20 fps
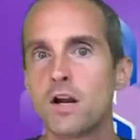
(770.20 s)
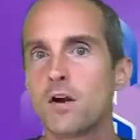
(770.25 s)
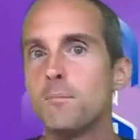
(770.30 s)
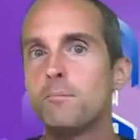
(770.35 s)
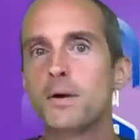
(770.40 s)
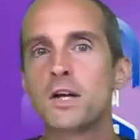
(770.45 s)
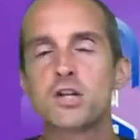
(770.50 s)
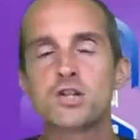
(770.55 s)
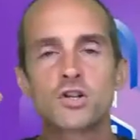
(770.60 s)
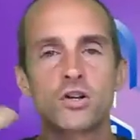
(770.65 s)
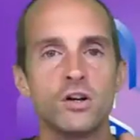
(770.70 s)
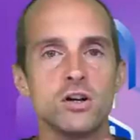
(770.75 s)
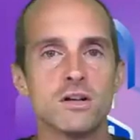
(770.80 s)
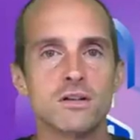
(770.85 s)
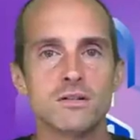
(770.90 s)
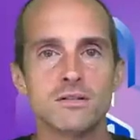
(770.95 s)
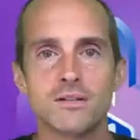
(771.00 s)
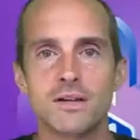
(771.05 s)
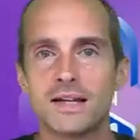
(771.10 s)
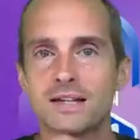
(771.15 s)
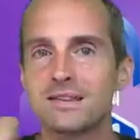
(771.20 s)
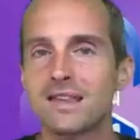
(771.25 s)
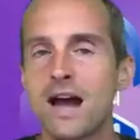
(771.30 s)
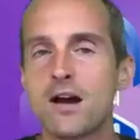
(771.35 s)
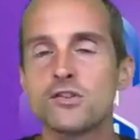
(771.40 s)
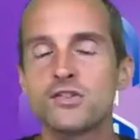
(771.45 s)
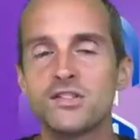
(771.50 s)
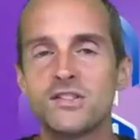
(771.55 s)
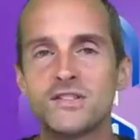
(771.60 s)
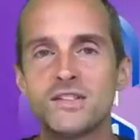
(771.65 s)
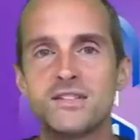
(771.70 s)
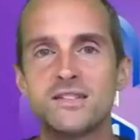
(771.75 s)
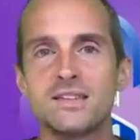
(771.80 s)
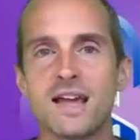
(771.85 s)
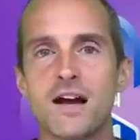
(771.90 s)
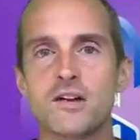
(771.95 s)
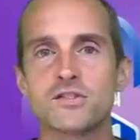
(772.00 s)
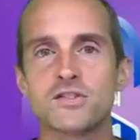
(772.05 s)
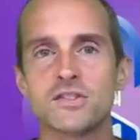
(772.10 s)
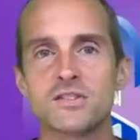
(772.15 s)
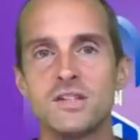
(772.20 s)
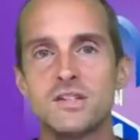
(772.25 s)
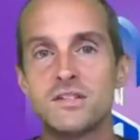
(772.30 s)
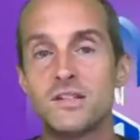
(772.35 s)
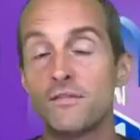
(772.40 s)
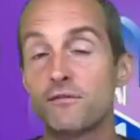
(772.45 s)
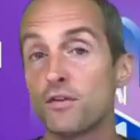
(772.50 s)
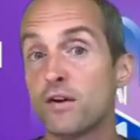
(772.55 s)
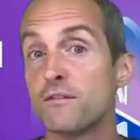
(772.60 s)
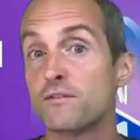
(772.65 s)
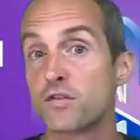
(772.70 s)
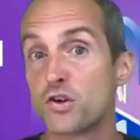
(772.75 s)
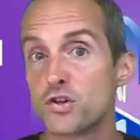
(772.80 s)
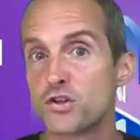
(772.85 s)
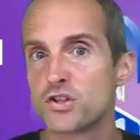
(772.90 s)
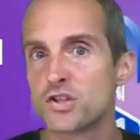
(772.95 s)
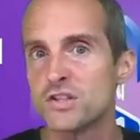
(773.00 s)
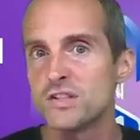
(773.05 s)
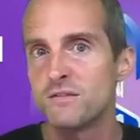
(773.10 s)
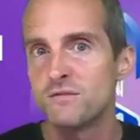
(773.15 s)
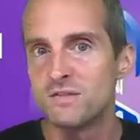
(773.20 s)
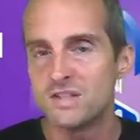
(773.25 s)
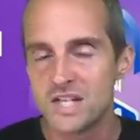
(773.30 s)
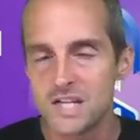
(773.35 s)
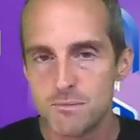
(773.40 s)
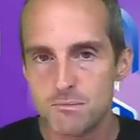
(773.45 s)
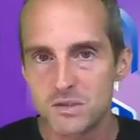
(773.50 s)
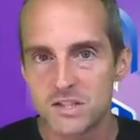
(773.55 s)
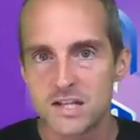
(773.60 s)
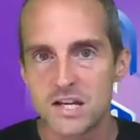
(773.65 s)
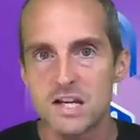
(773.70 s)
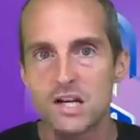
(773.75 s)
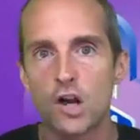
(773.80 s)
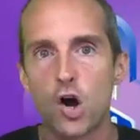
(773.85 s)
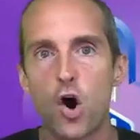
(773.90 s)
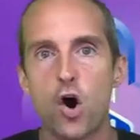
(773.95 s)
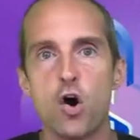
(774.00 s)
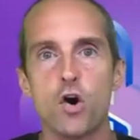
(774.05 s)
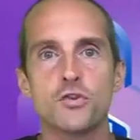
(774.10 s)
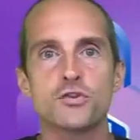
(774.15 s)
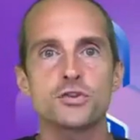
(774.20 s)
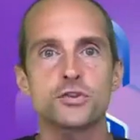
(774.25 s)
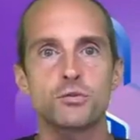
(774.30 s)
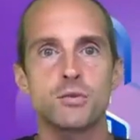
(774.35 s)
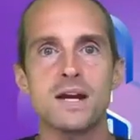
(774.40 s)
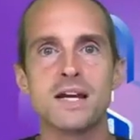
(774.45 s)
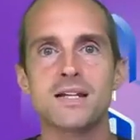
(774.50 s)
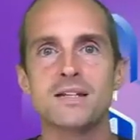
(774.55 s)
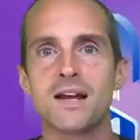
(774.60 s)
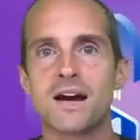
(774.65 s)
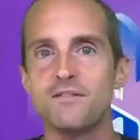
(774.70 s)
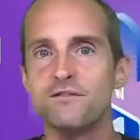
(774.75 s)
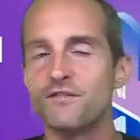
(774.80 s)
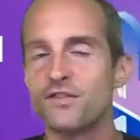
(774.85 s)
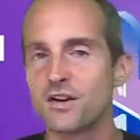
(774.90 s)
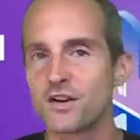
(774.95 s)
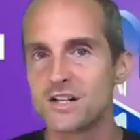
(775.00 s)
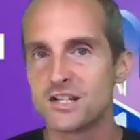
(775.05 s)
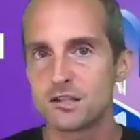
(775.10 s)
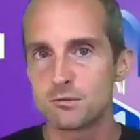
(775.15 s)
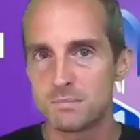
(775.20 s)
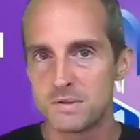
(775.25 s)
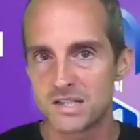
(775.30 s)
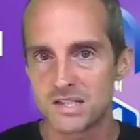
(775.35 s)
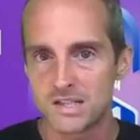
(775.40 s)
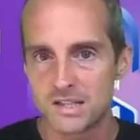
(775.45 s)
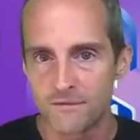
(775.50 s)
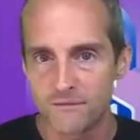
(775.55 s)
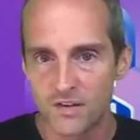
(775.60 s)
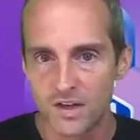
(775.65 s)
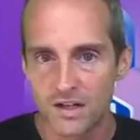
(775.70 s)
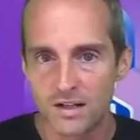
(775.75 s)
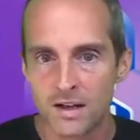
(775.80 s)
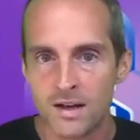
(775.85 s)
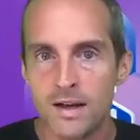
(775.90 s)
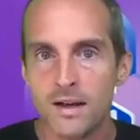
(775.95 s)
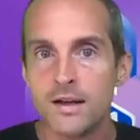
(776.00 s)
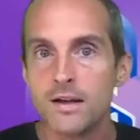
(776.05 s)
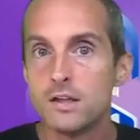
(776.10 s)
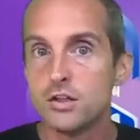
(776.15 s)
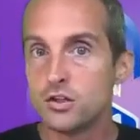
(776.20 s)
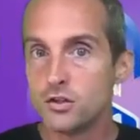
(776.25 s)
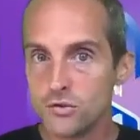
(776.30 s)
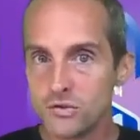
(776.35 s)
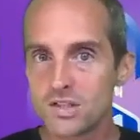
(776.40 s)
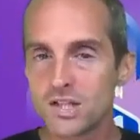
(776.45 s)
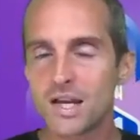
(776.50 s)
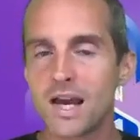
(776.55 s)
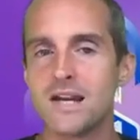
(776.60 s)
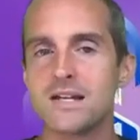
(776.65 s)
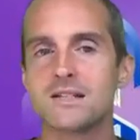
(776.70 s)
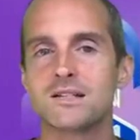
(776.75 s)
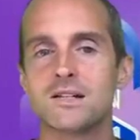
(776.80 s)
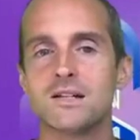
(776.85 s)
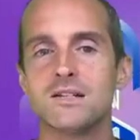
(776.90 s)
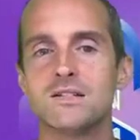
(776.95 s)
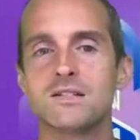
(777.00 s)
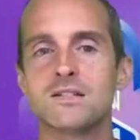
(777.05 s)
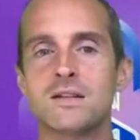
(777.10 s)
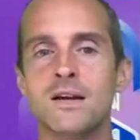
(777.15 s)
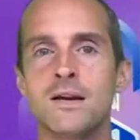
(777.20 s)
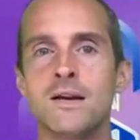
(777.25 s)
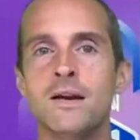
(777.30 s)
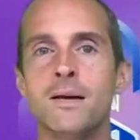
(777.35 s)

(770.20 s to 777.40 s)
Picture like thousands and thousands of different versions of DeepSeek, all trained on very specific use cases.